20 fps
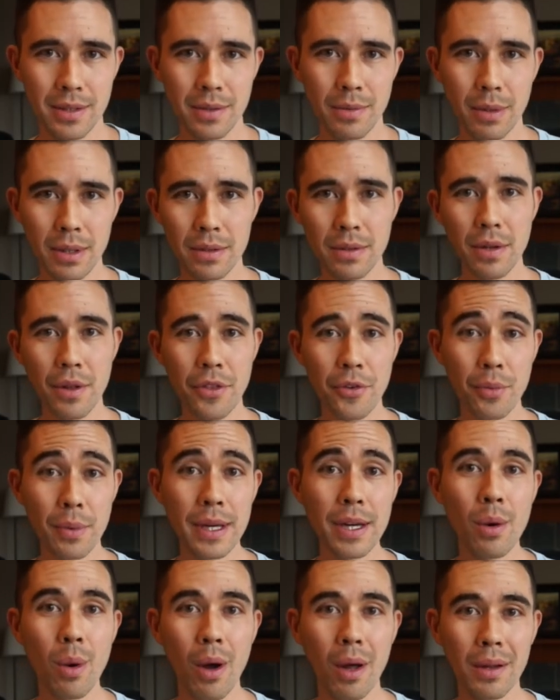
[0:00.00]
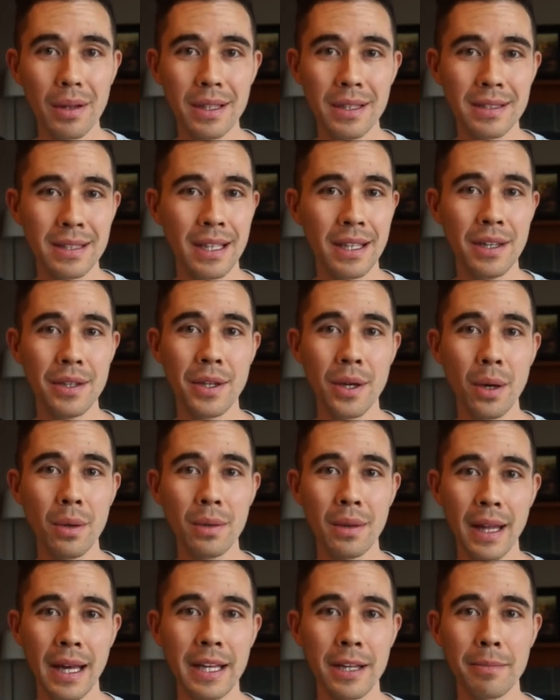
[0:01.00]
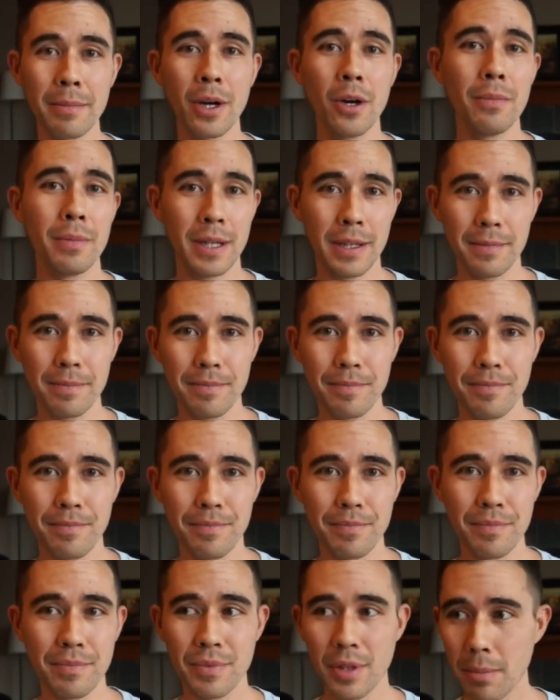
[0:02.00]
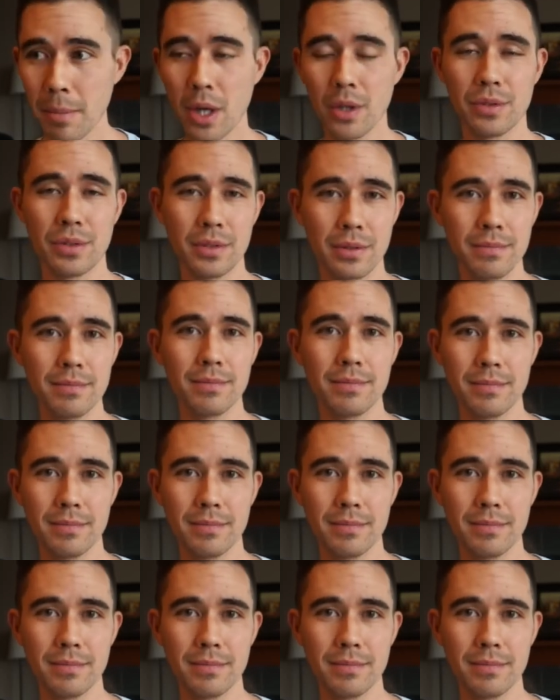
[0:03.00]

What are the three qualities that you don't like about me the most?